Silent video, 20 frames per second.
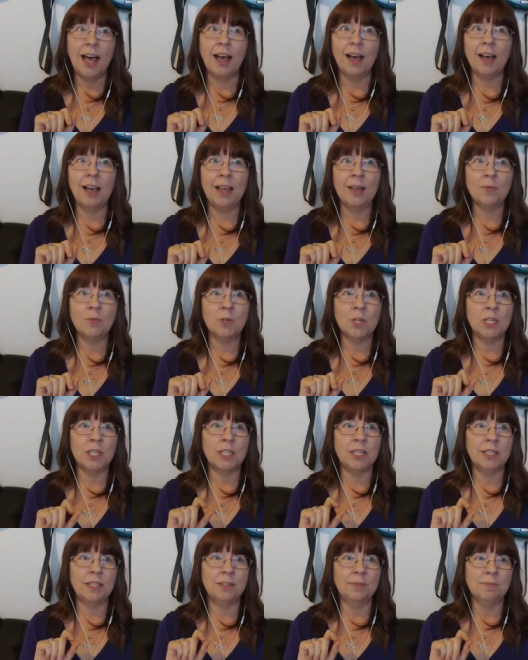I
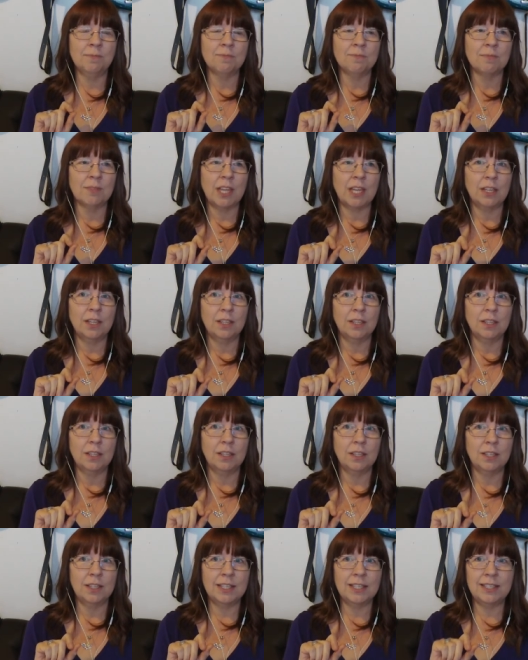would
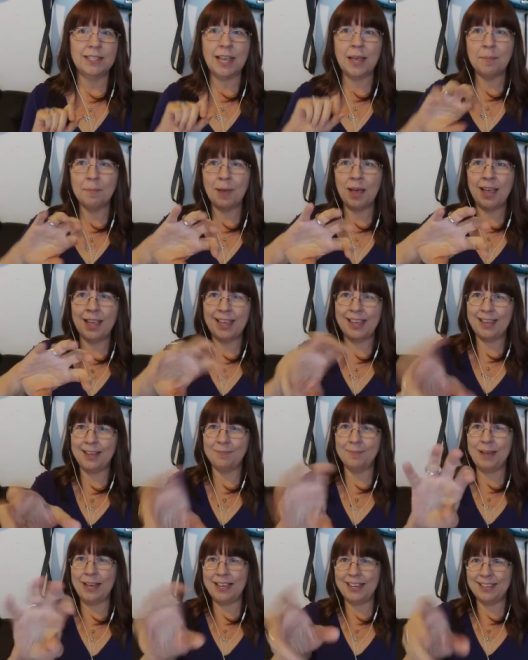set my
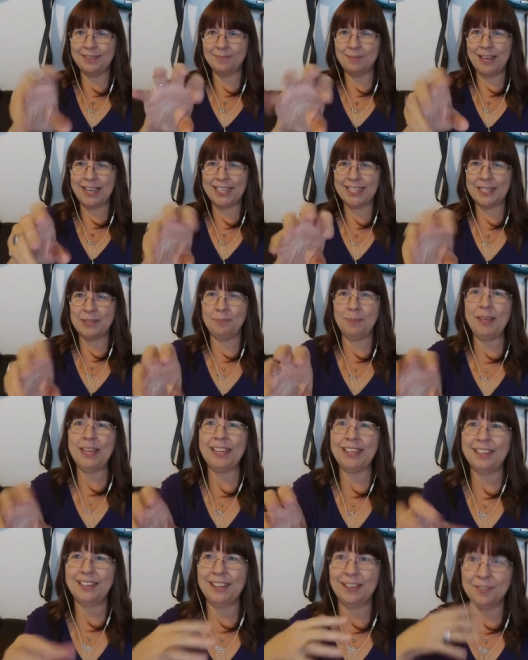my my
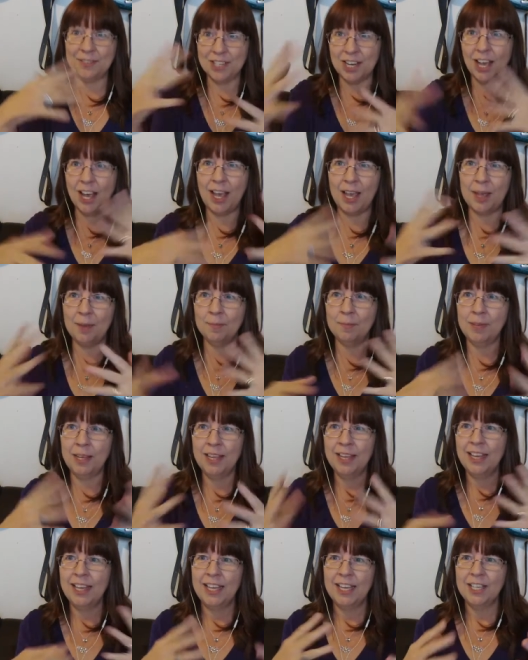speed of time
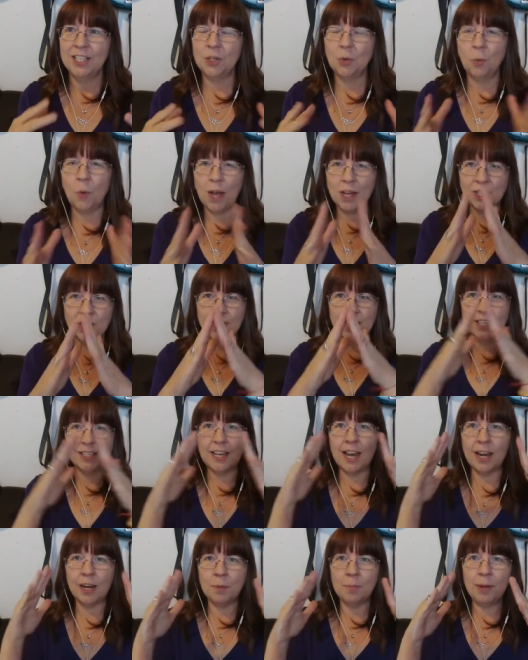to watch an
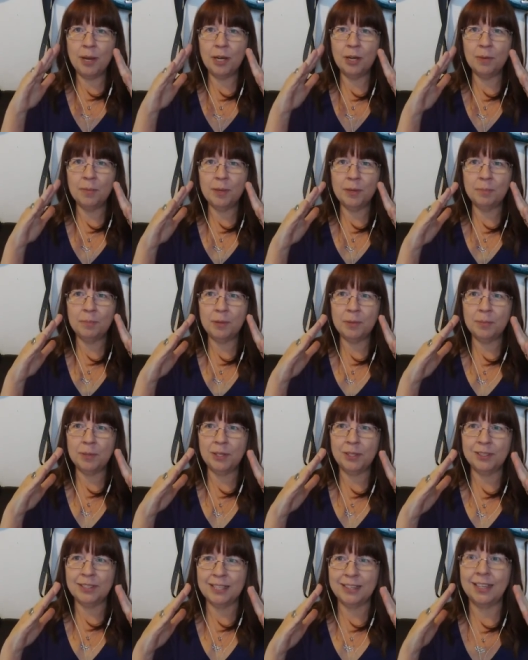entire pyramid be
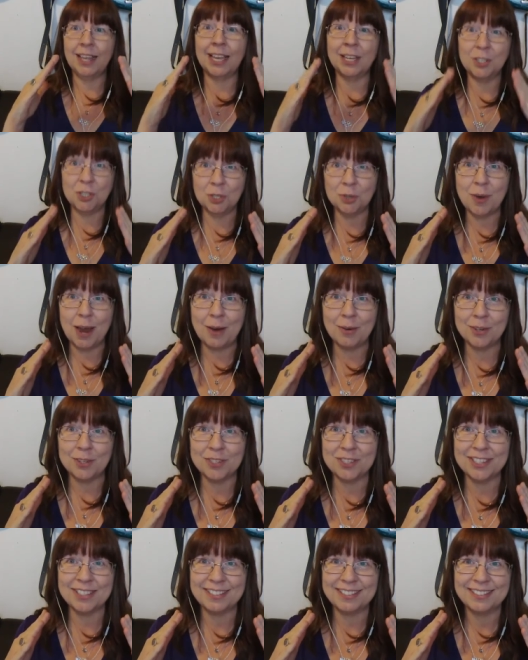built in like 2
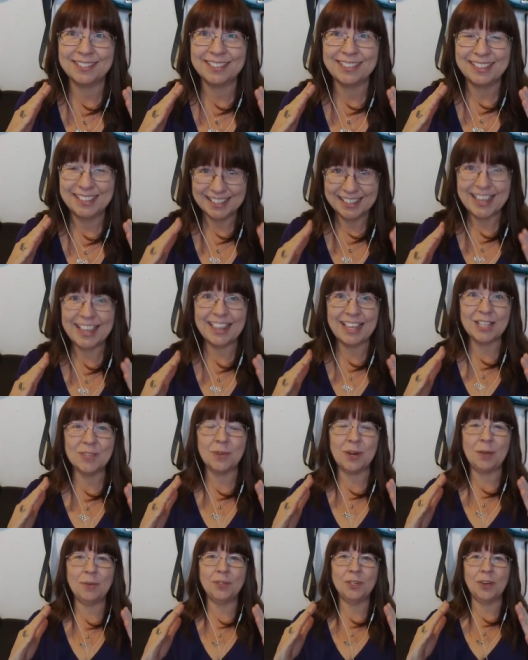hours. Okay, that's
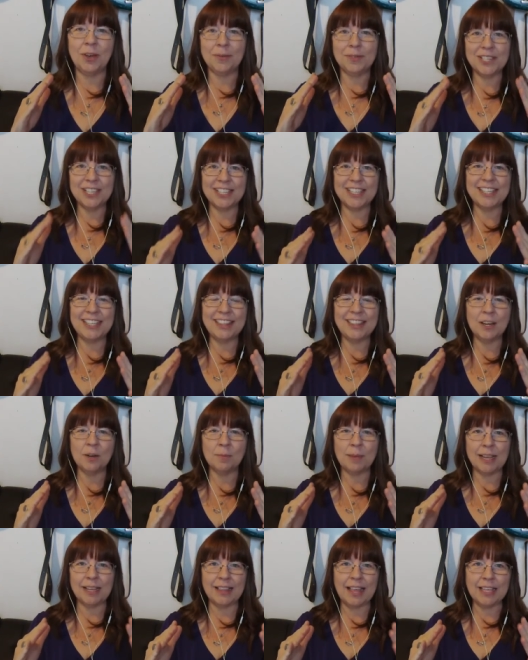what I would do. I would just sit there in
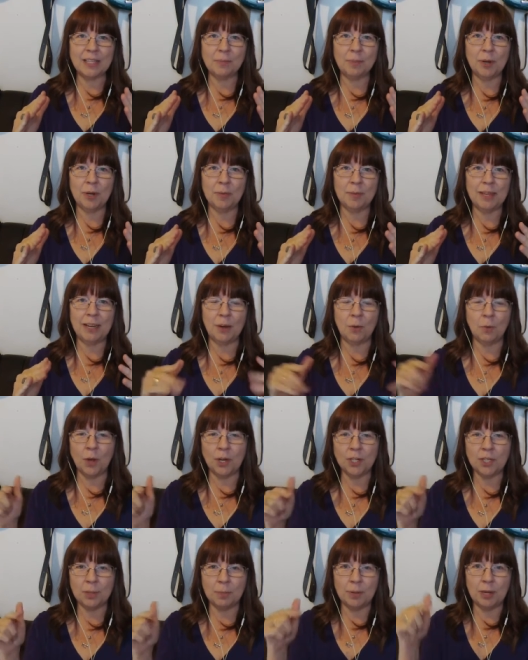my glass pyramid and
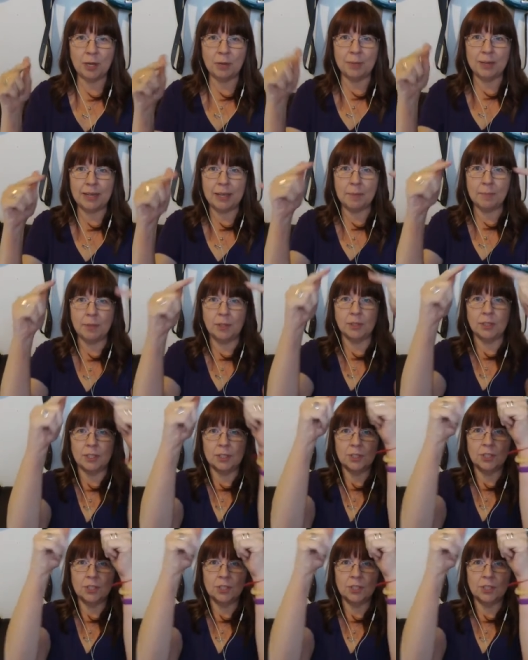watch the pyramid get built.